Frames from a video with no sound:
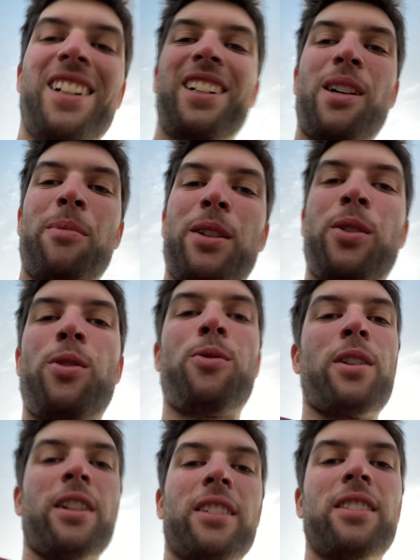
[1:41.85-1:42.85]
that'll be a cool
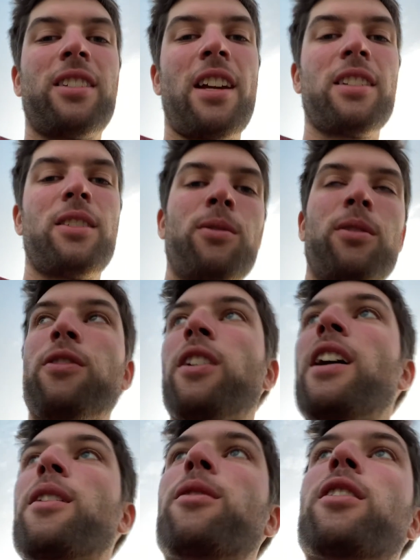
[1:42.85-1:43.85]
one to stay tuned for
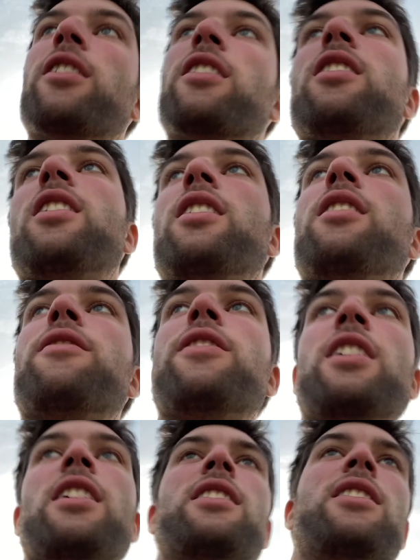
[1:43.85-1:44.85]
that one of
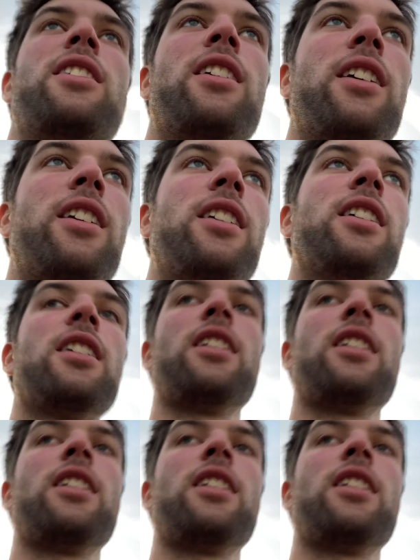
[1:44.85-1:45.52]
the interior.